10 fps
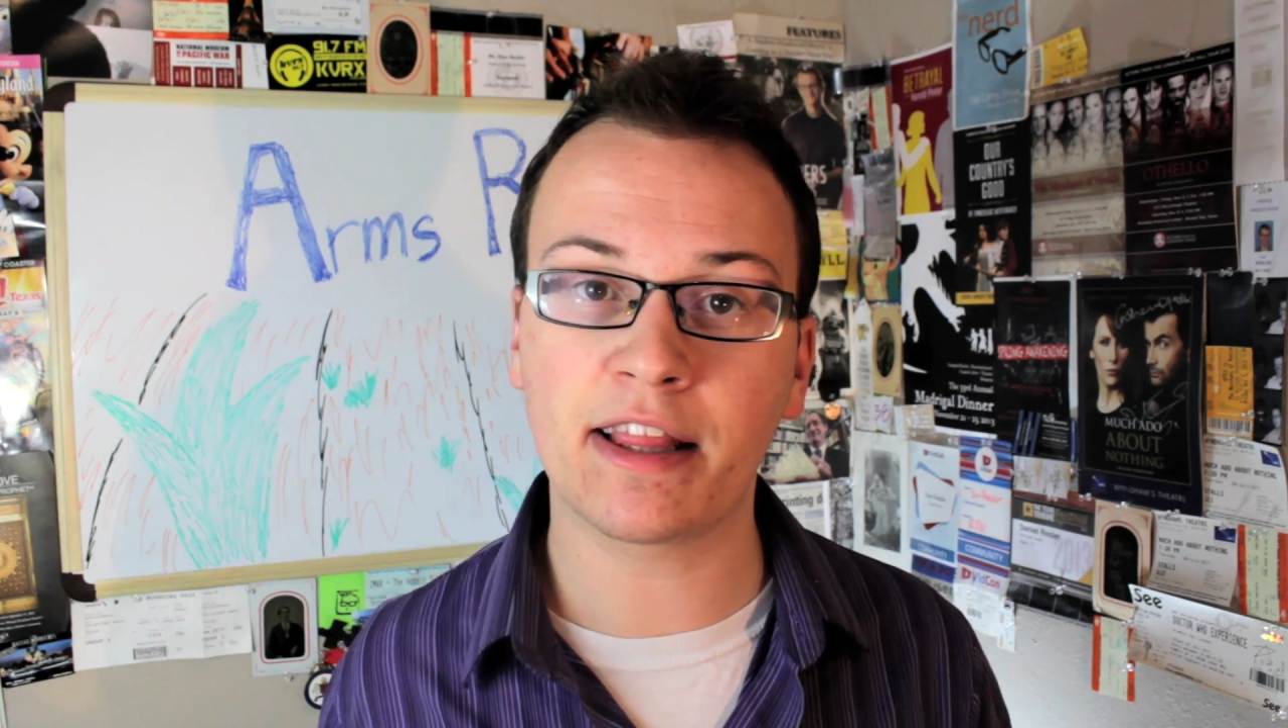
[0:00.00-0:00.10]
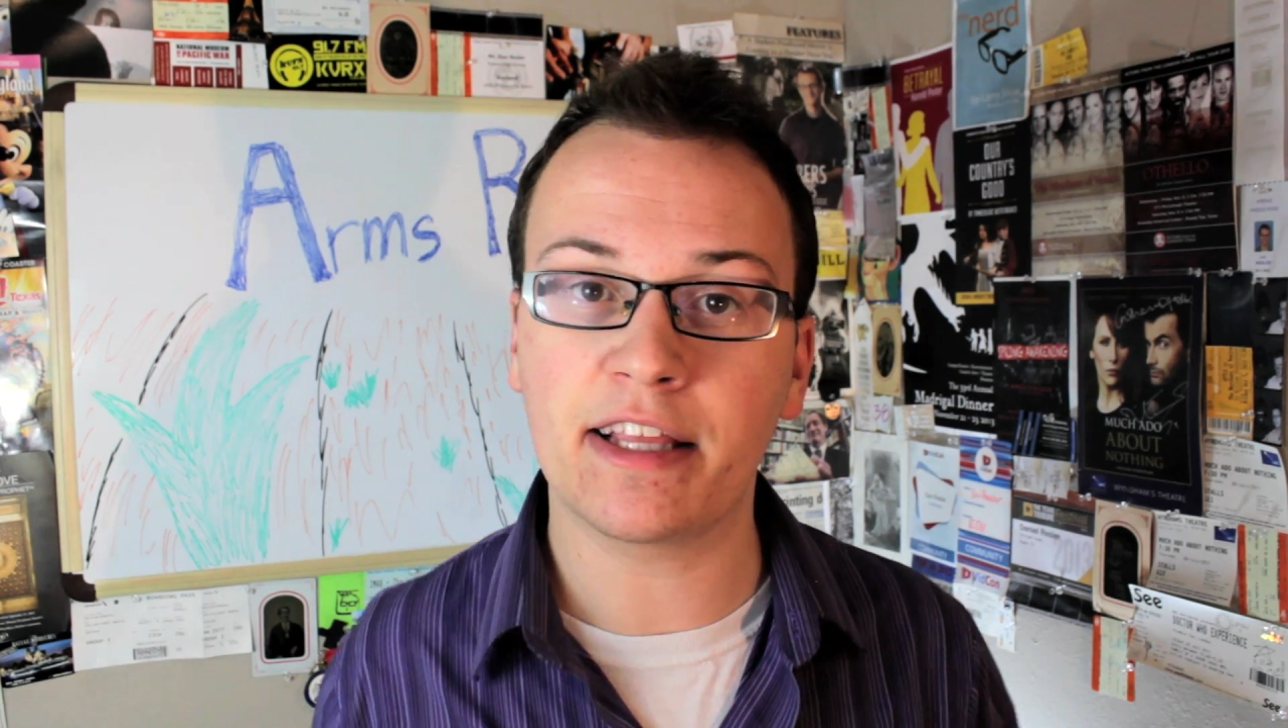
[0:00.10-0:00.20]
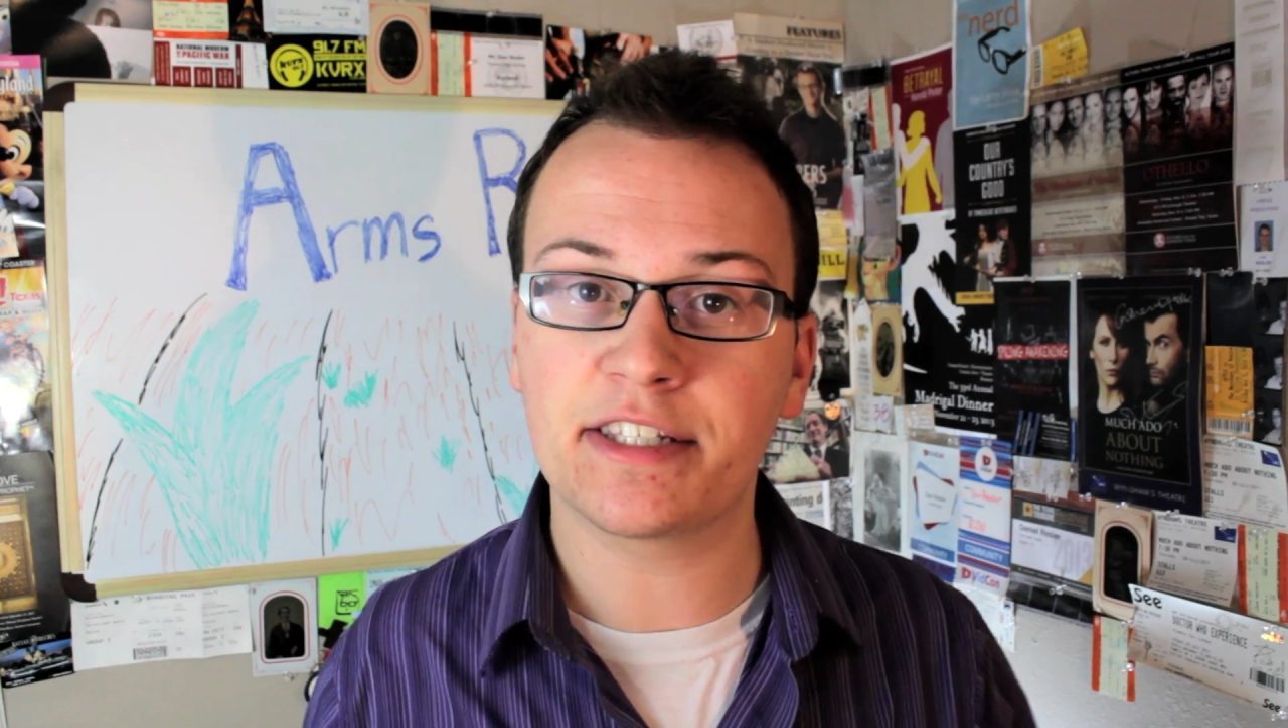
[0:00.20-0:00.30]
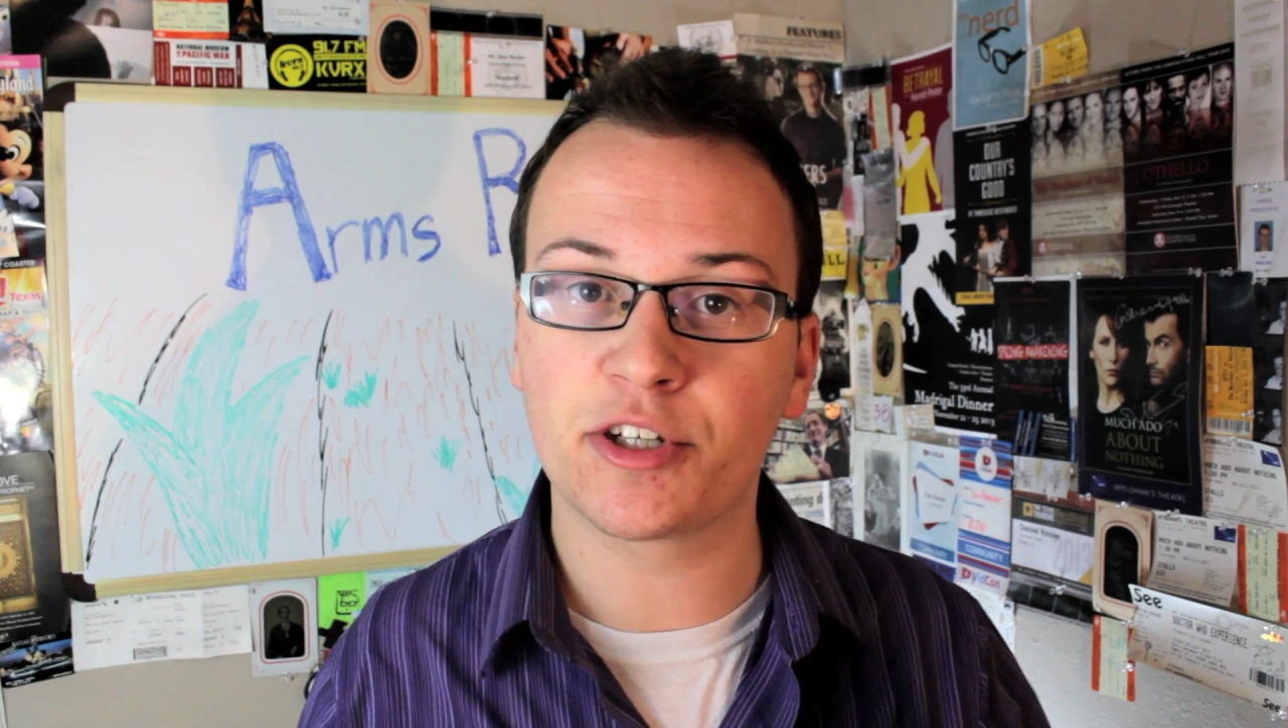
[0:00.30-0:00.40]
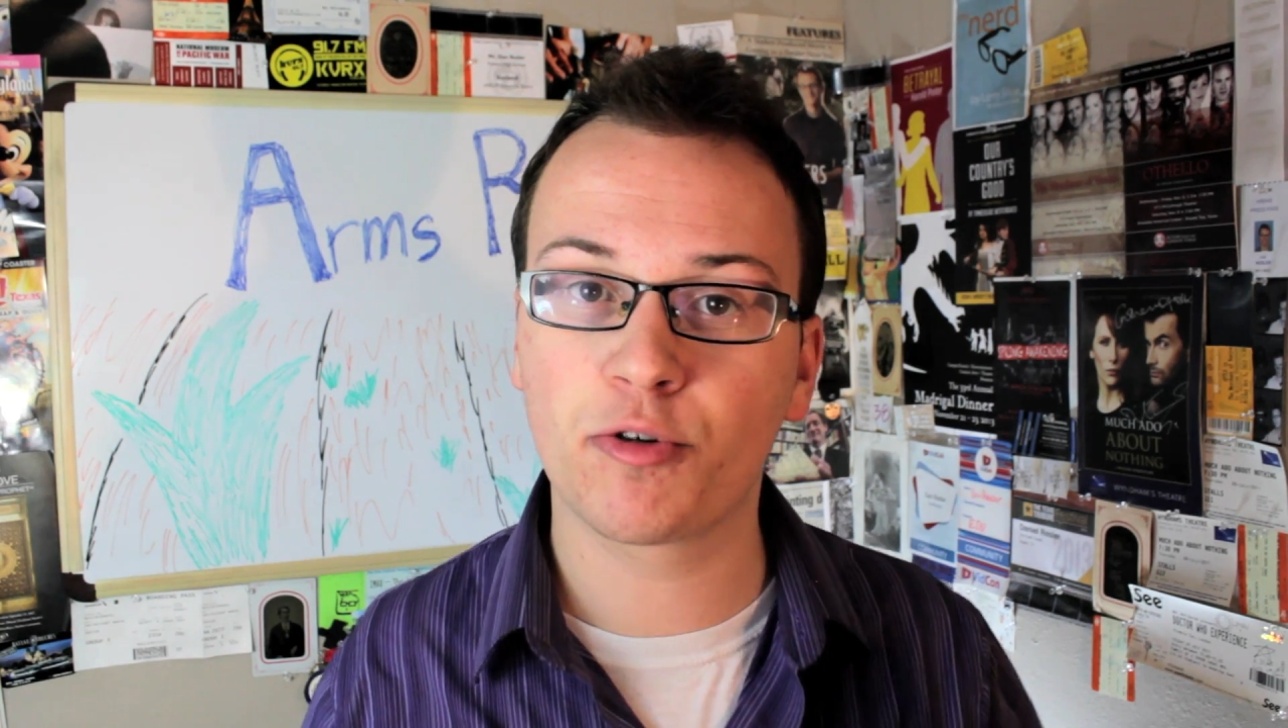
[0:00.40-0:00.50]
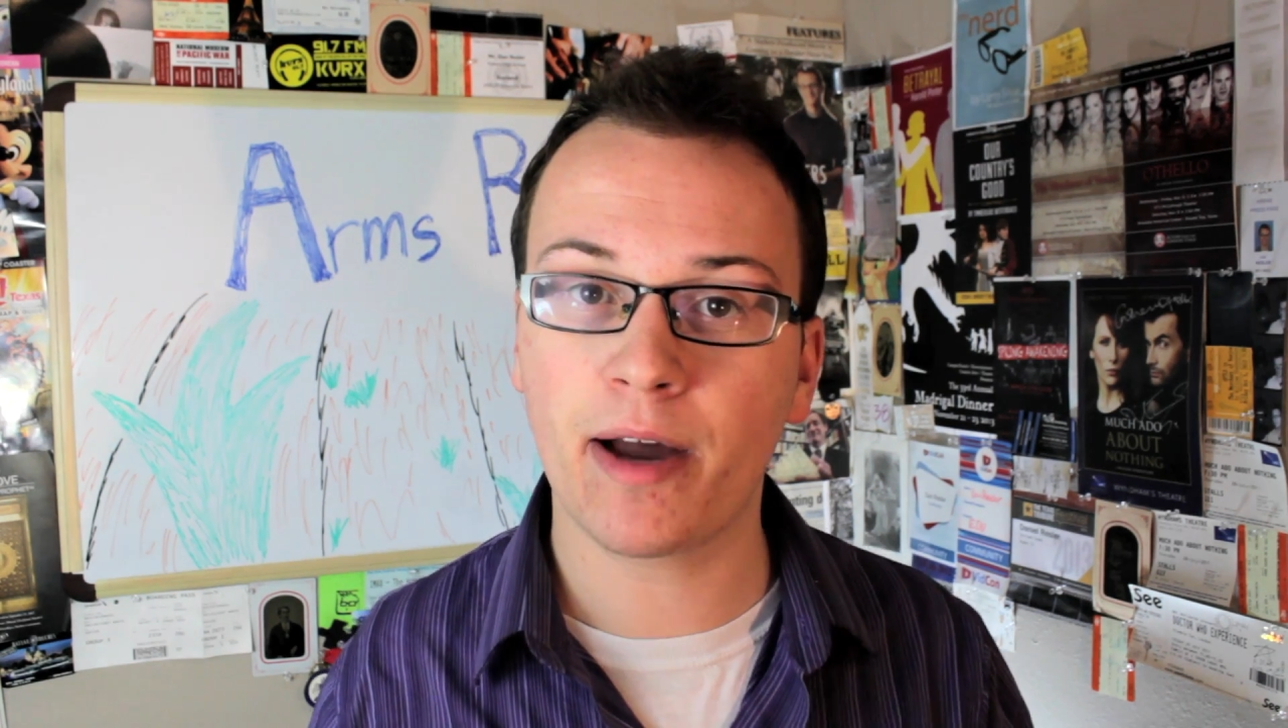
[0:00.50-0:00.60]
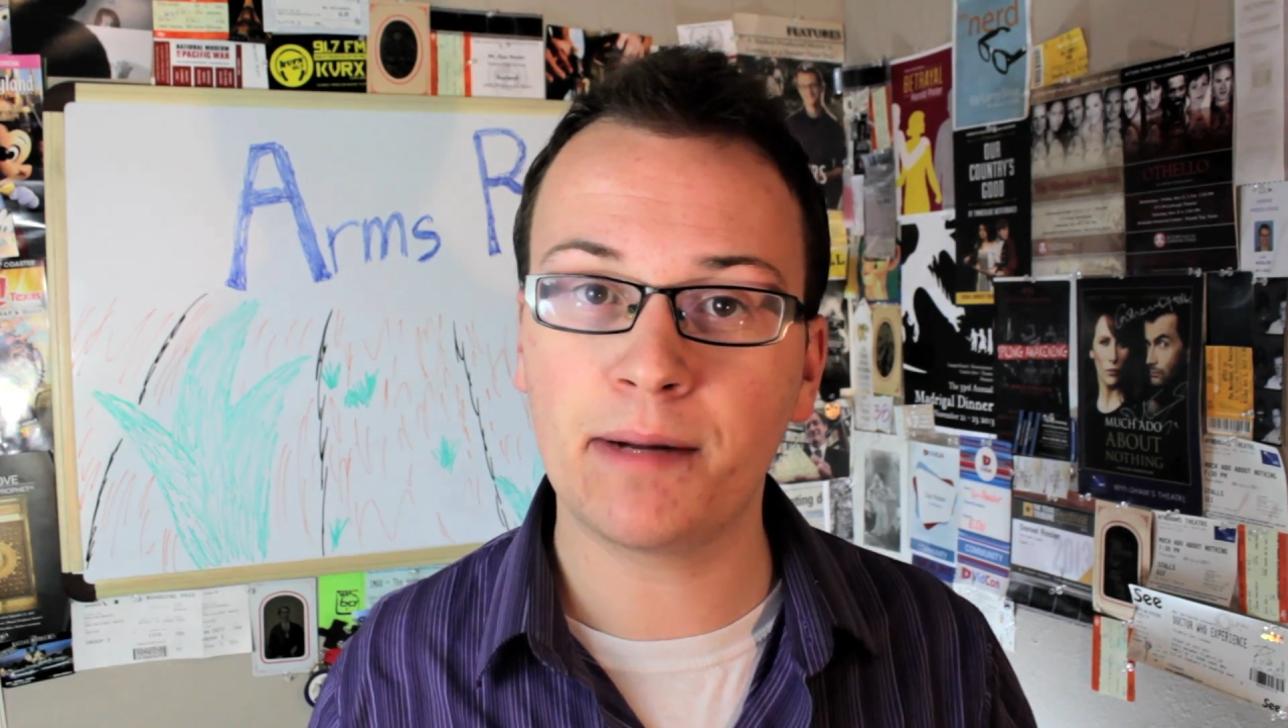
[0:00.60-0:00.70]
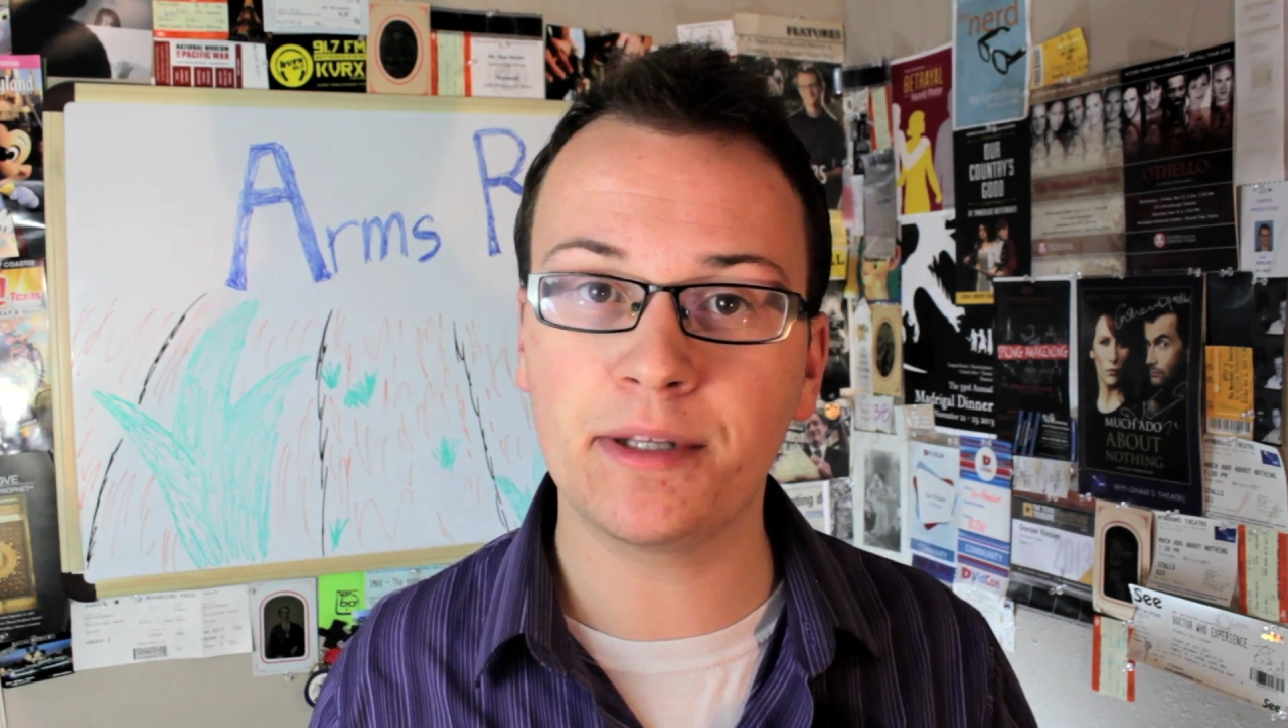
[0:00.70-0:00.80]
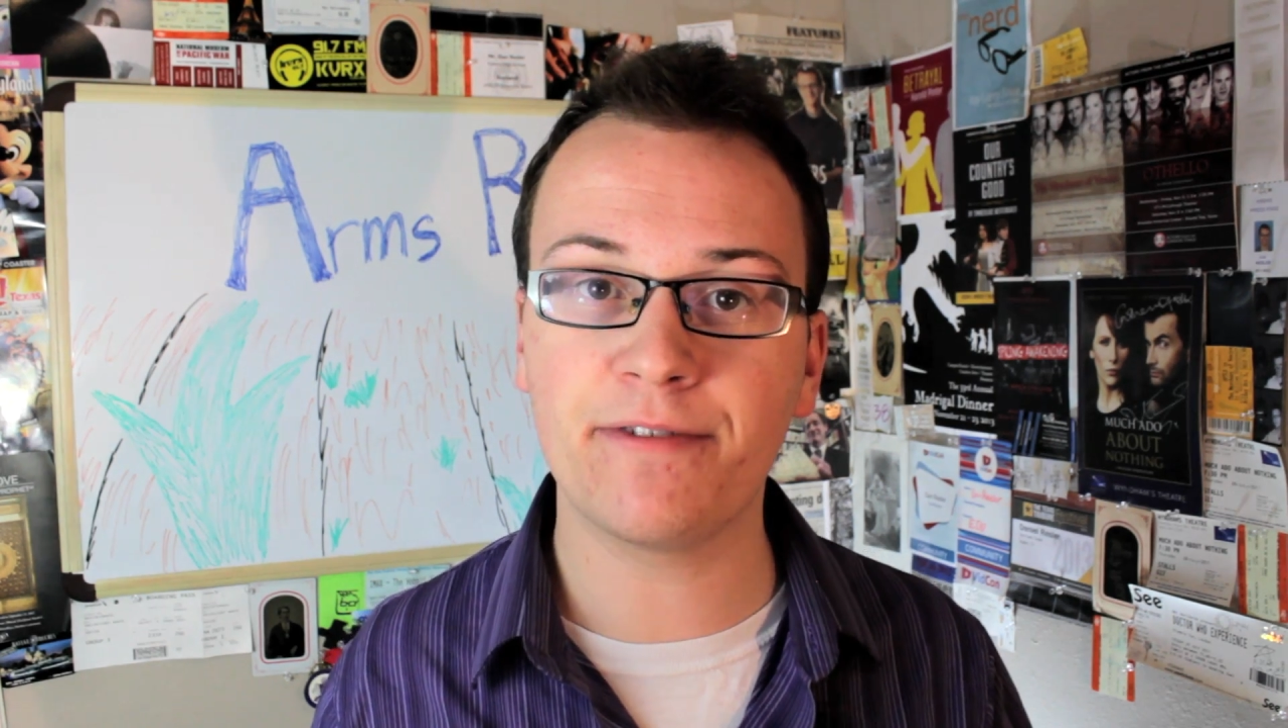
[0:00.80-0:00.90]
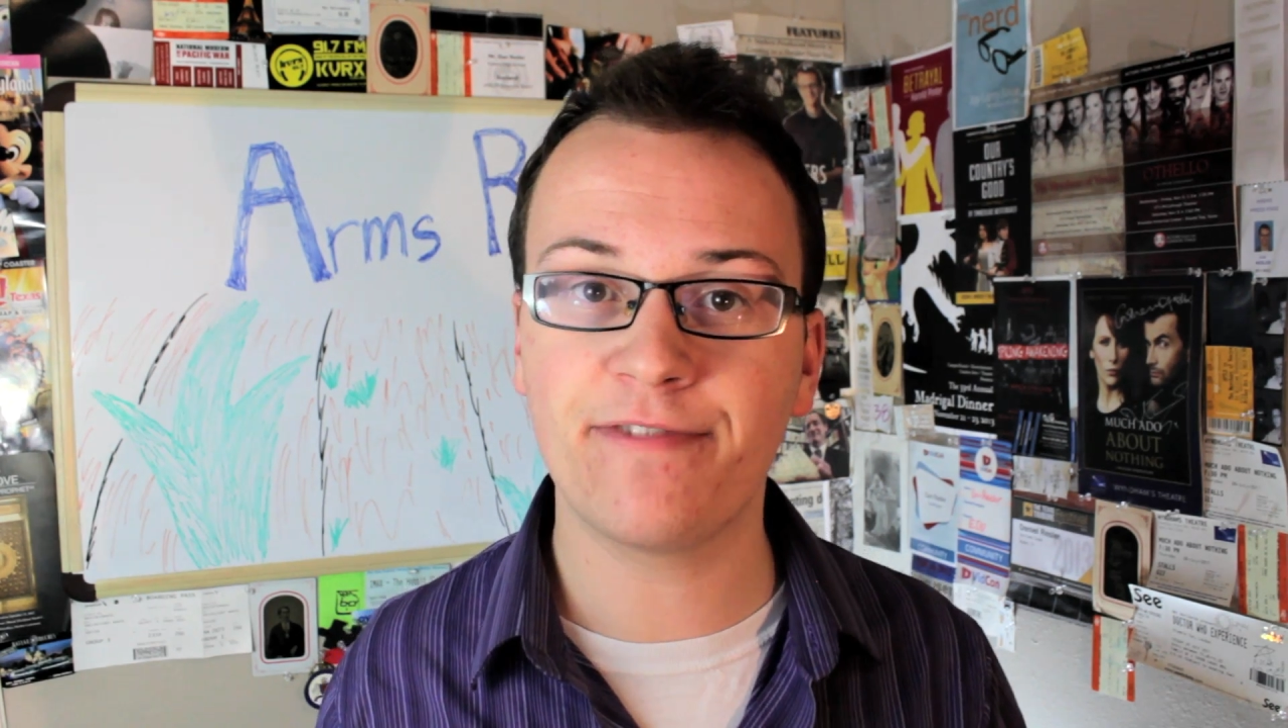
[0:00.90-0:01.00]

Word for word: at these incredibly